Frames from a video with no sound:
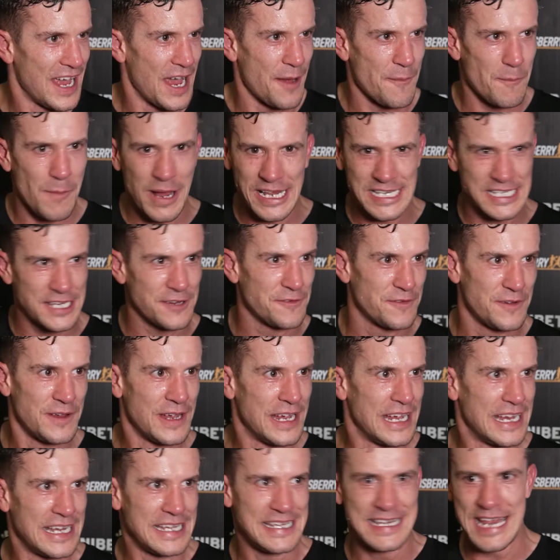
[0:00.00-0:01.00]
a massive
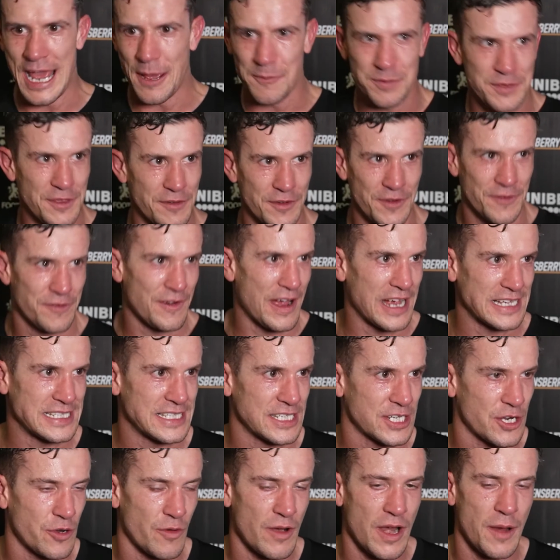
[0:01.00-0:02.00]
depth of a
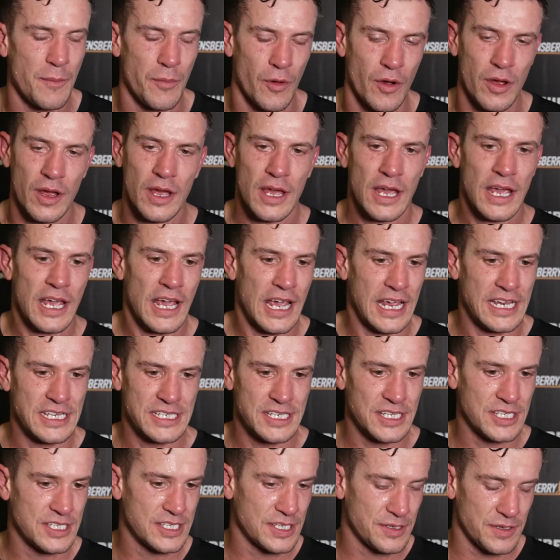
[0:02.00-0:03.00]
fighter's career, but
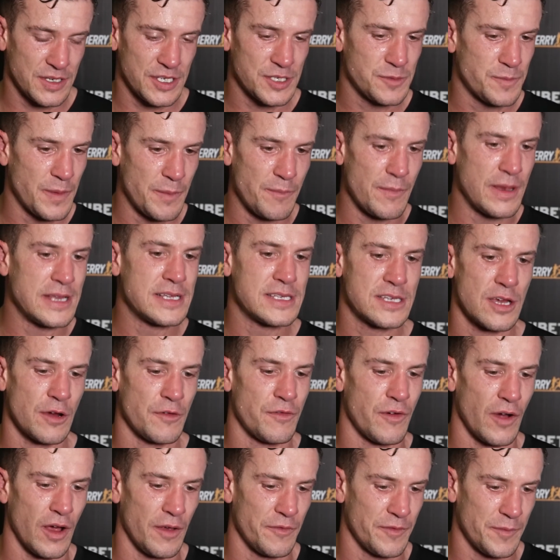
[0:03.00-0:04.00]
it's been mint so
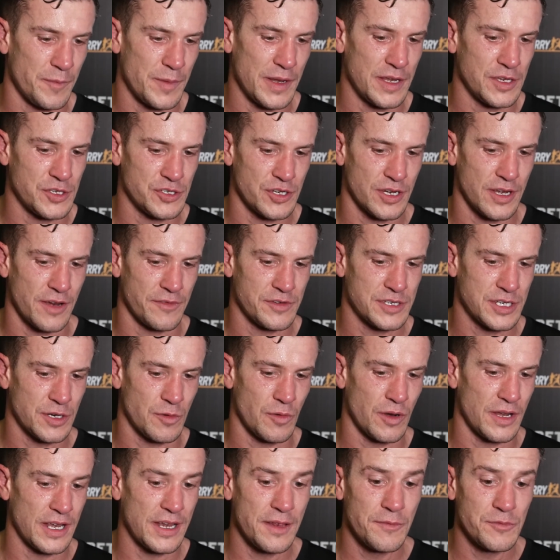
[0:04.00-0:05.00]
far. I've been enjoying every single
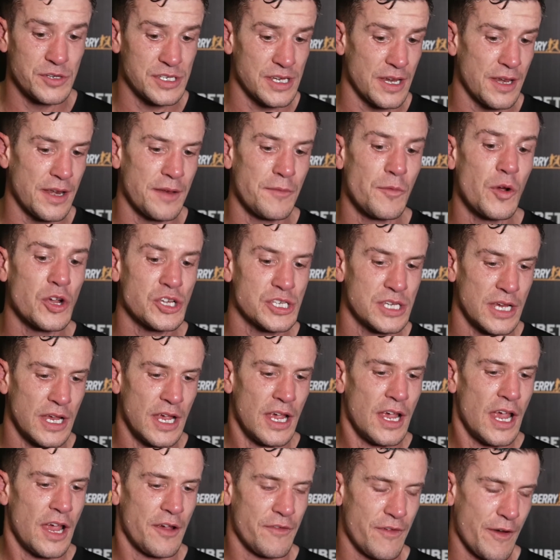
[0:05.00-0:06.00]
one. And he was
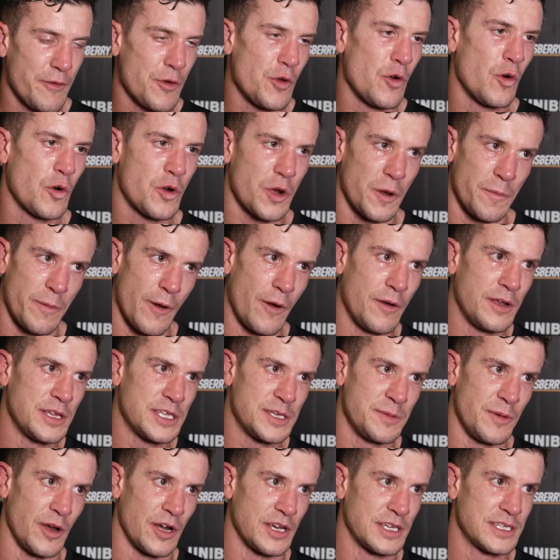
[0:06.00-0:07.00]
a very awkward opponent,
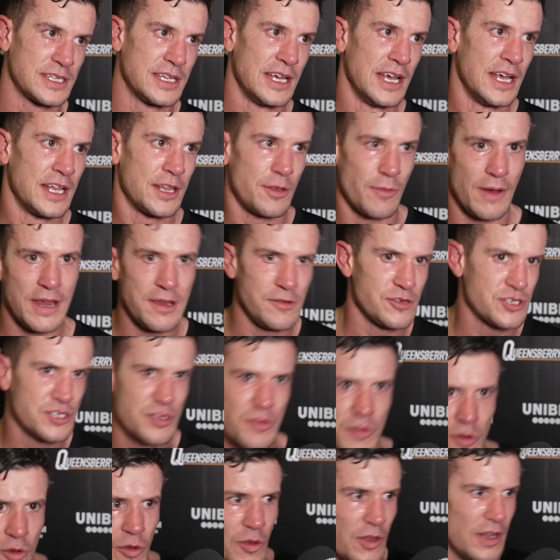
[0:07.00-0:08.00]
to be honest. The way he was
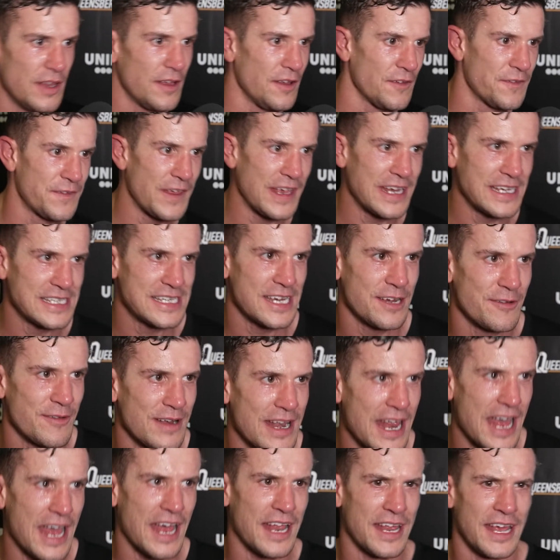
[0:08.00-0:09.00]
doing all the little things here
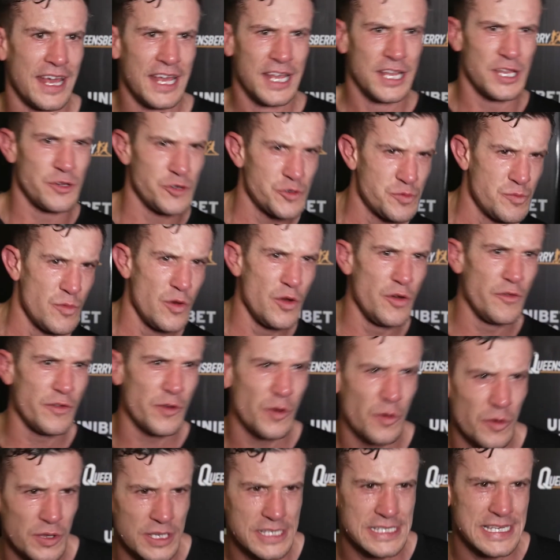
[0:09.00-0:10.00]
and there, he was moving
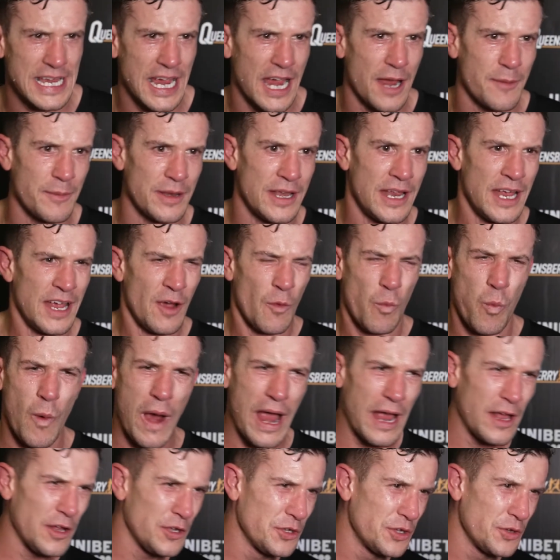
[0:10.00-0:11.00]
all the time and
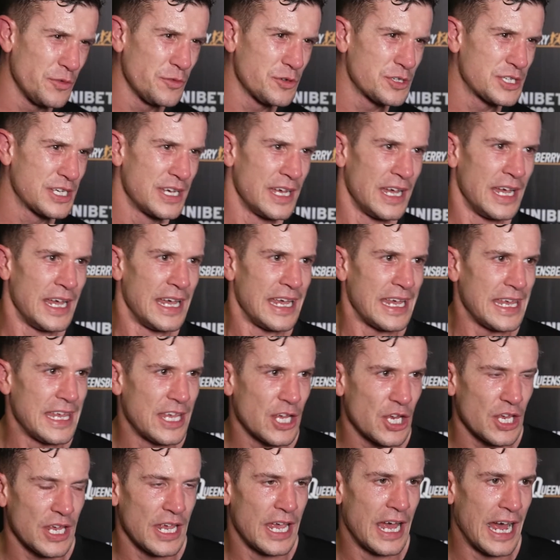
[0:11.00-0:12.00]
wild looks.
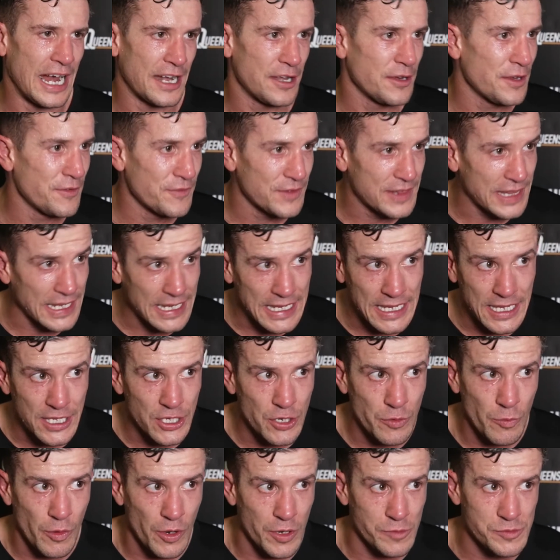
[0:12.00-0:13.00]
I didn't even think he
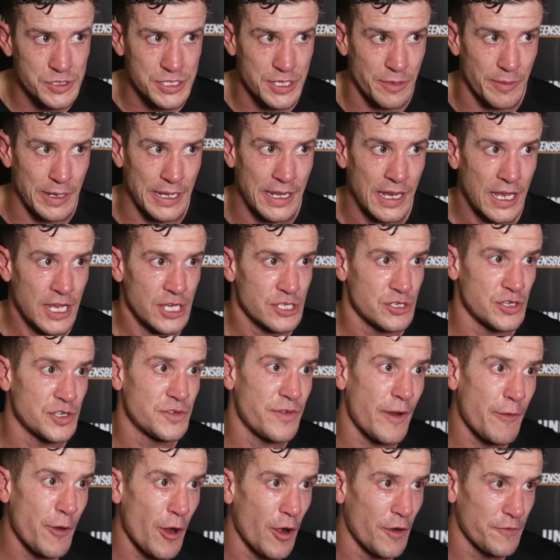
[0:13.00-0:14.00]
knew what he was doing, so it's
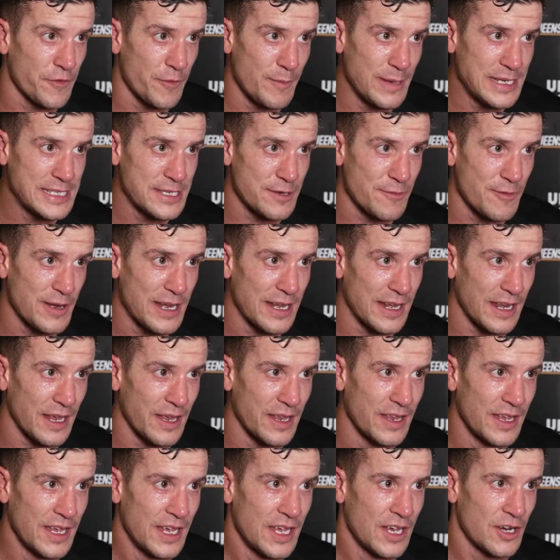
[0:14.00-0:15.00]
very hard for me to read
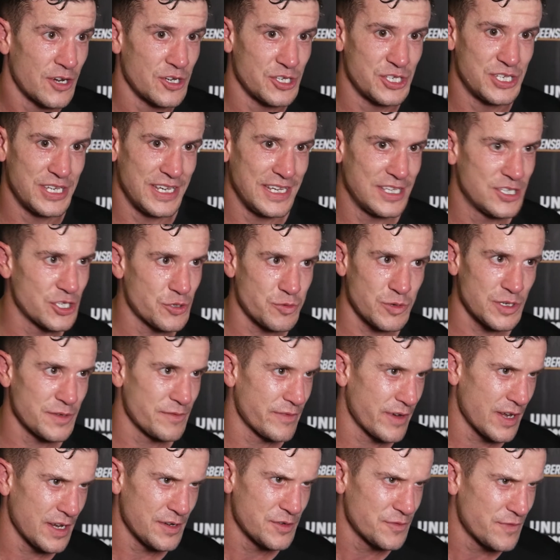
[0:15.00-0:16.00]
it because he just
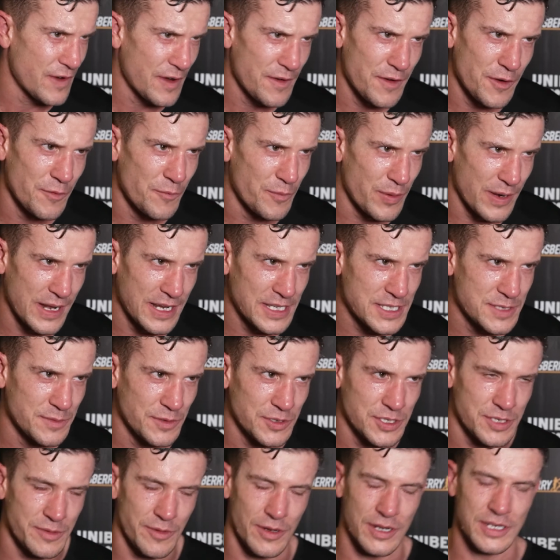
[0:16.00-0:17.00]
wasn't. He was very
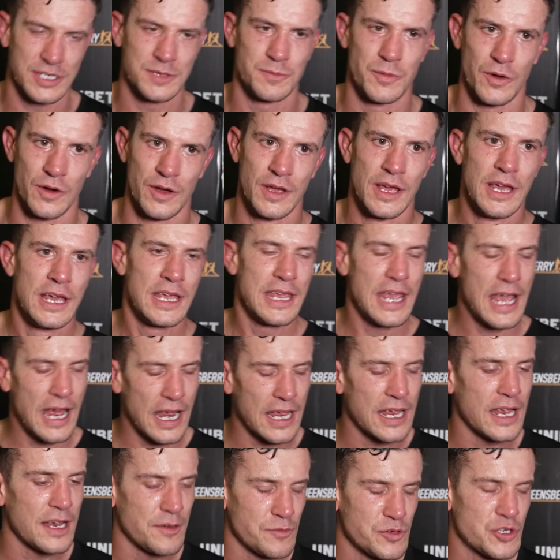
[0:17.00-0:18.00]
unpredictable, to be honest. But
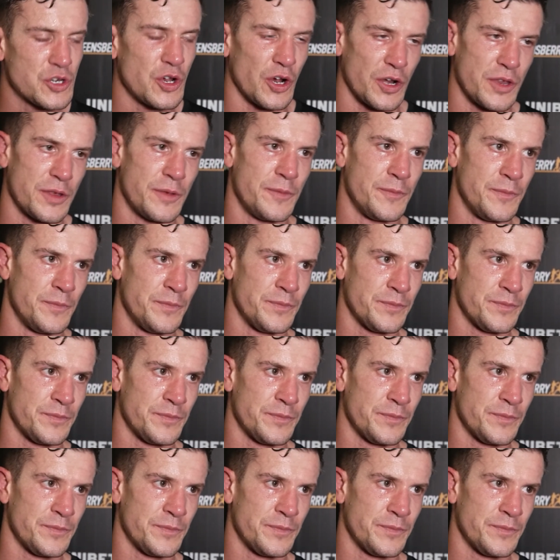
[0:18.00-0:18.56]
yeah, it was good.